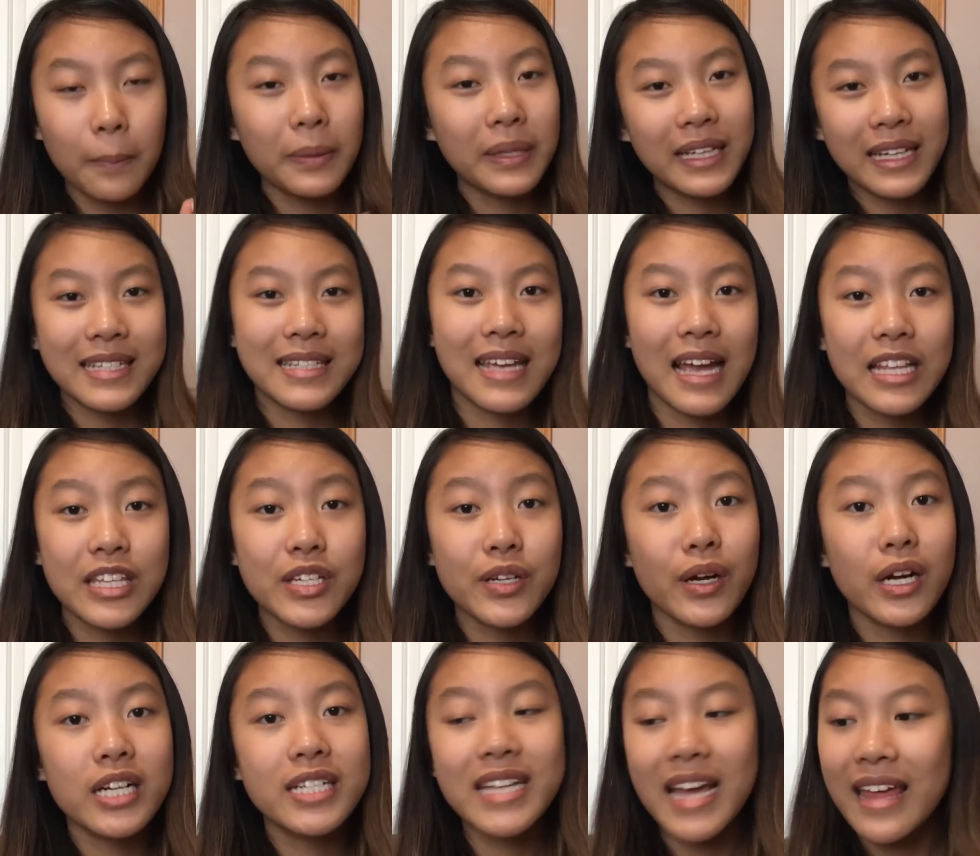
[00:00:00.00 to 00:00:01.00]
Please get
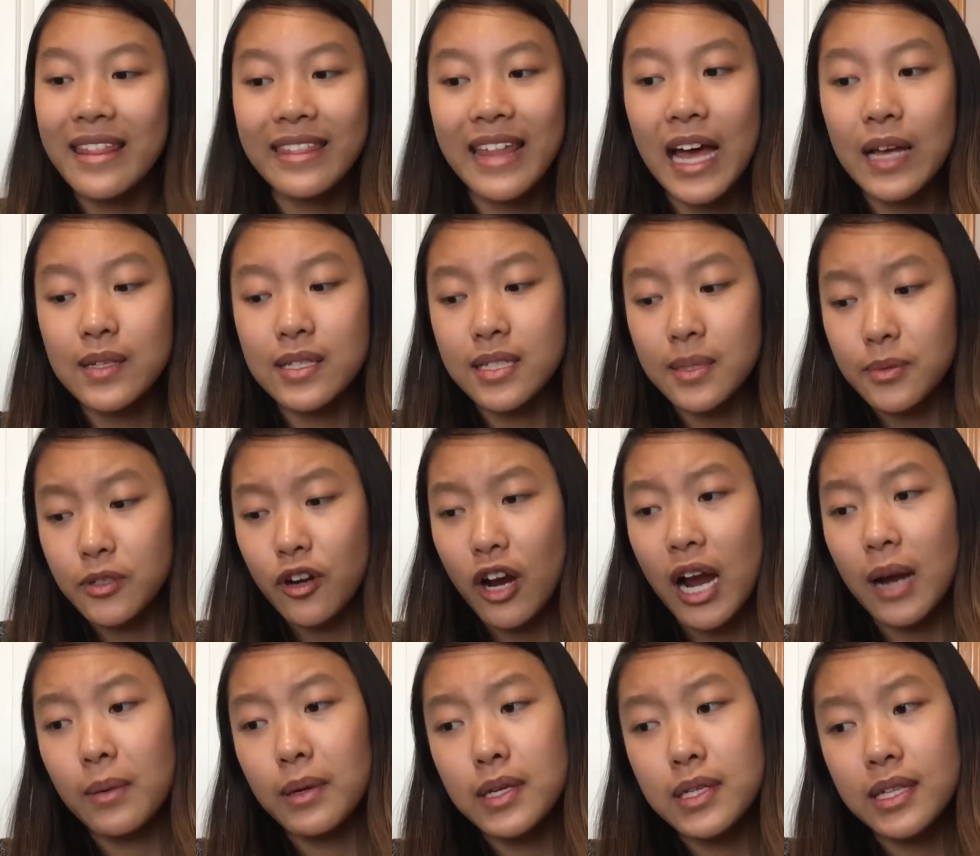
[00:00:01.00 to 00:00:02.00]
to her 10,000
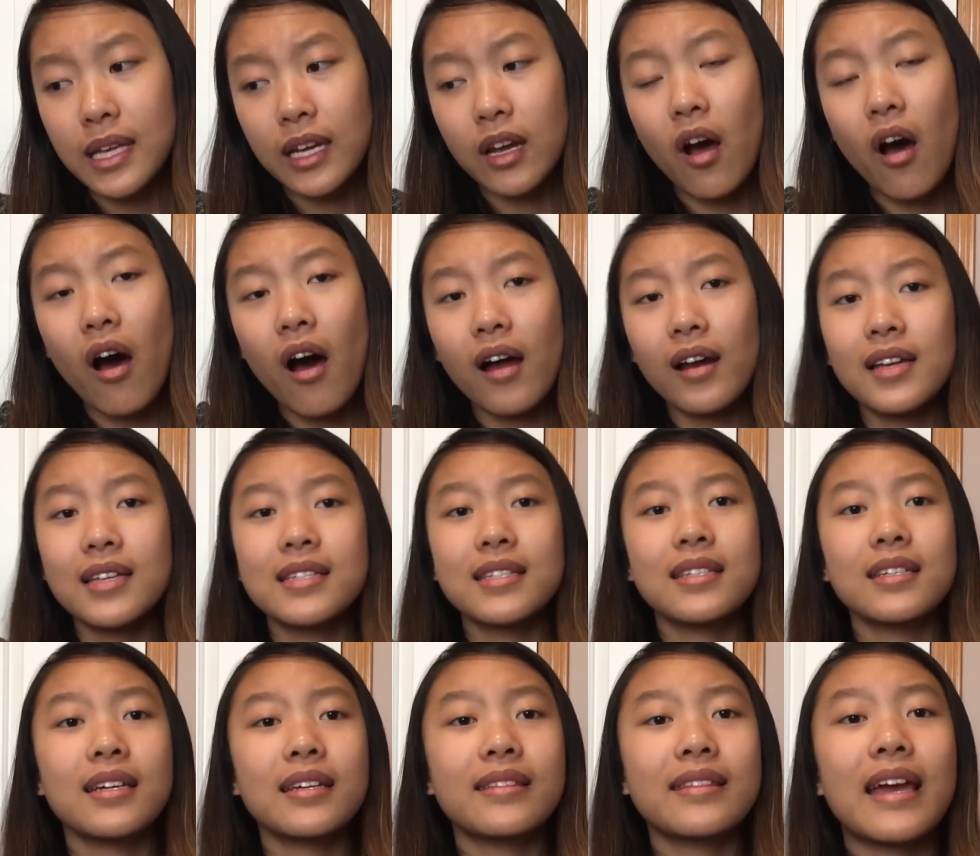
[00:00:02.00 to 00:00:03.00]
subscribers. Like
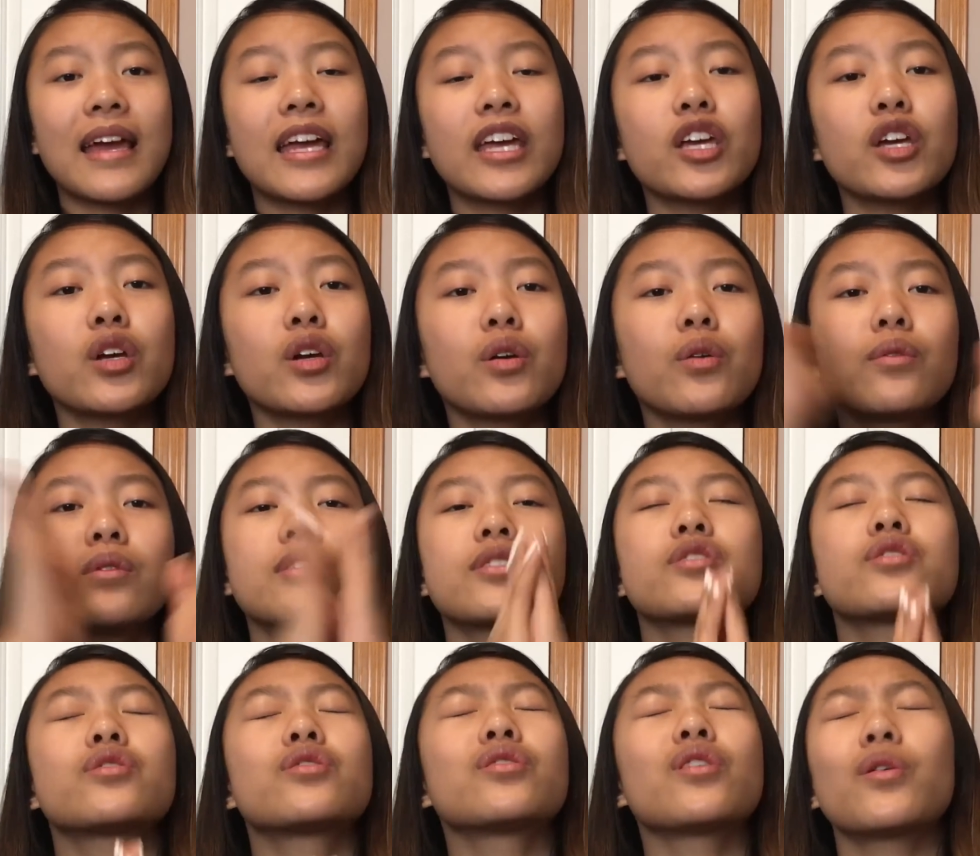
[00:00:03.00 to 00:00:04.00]
honestly, thank you
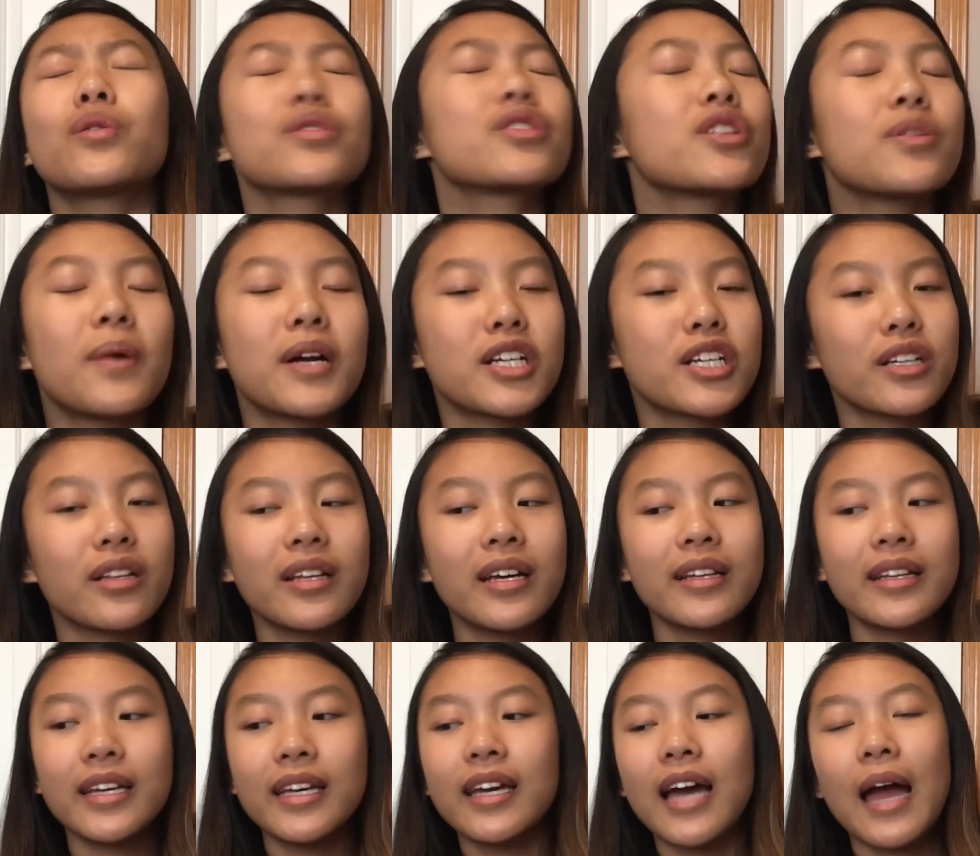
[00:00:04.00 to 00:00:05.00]
so, so much
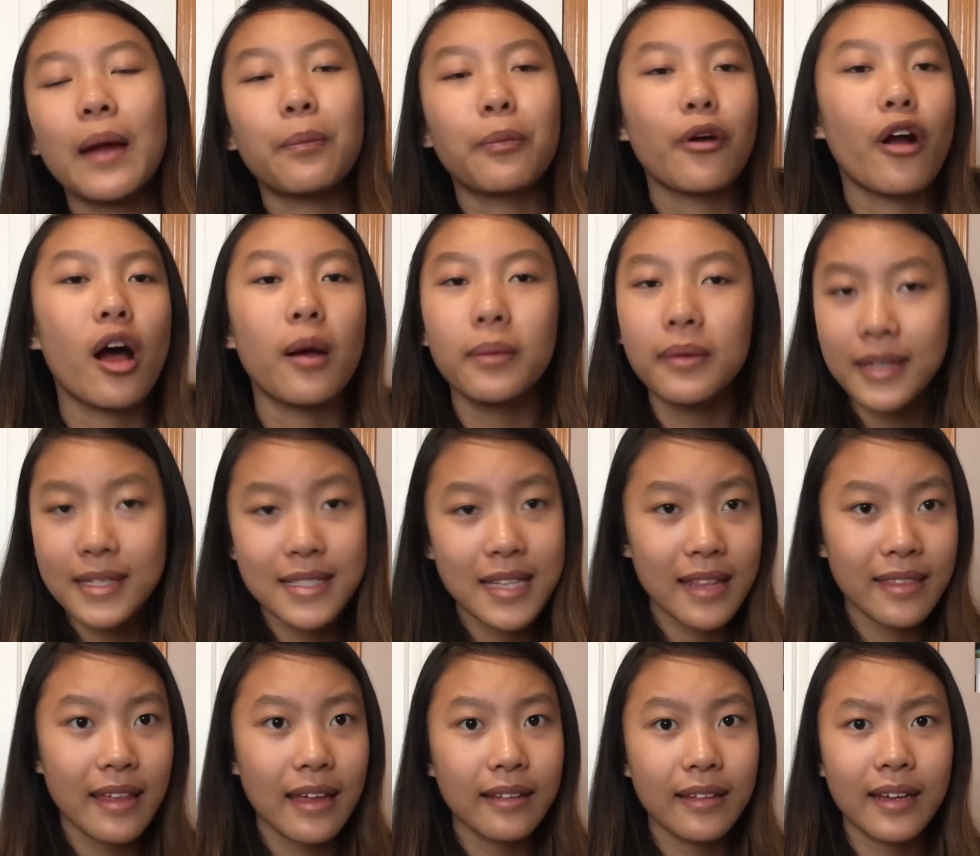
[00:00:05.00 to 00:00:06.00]
Lily. I probably
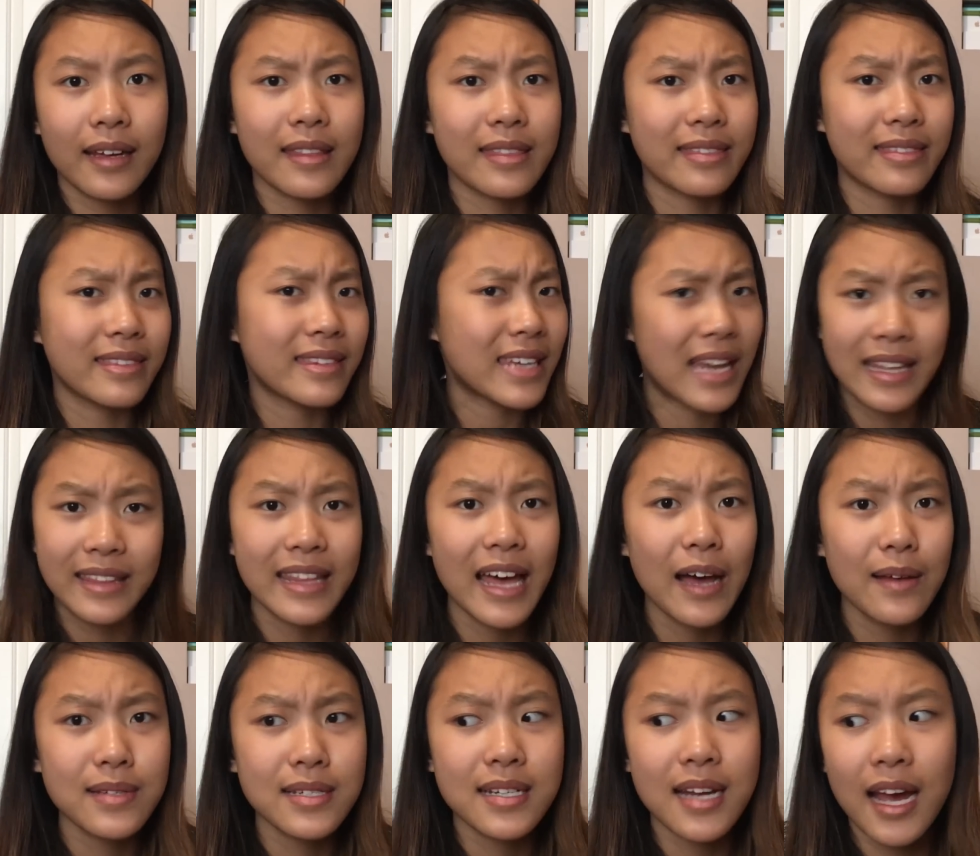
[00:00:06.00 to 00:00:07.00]
said that like
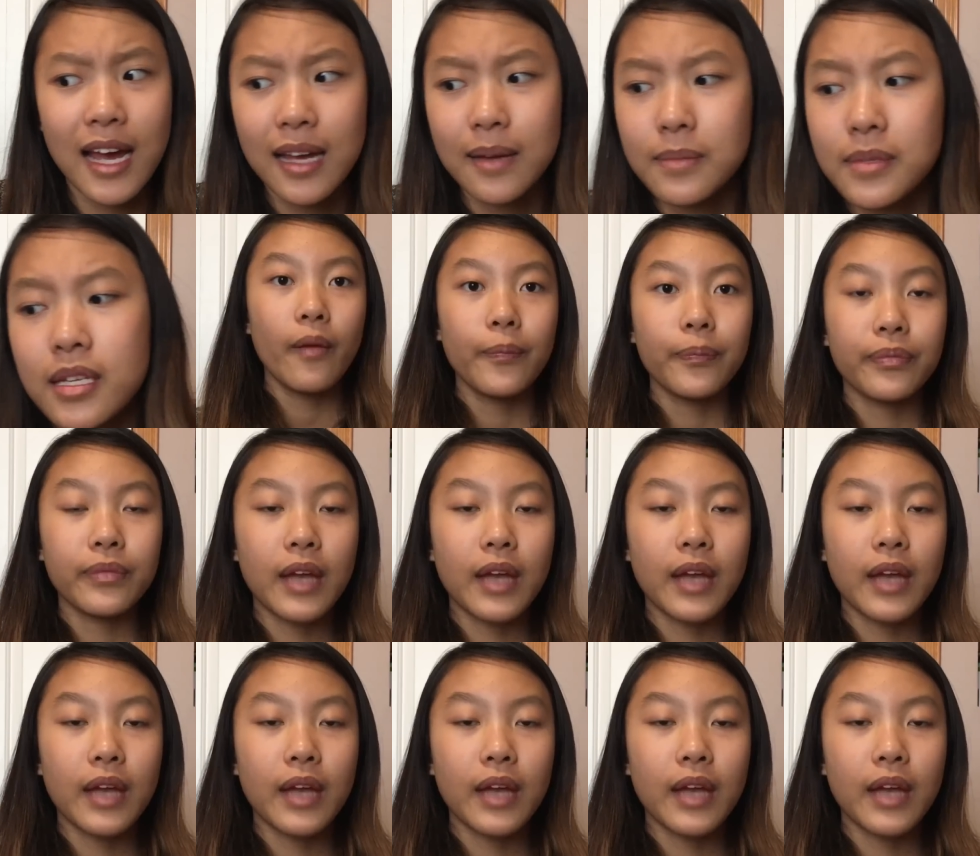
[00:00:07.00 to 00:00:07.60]
10,000 times.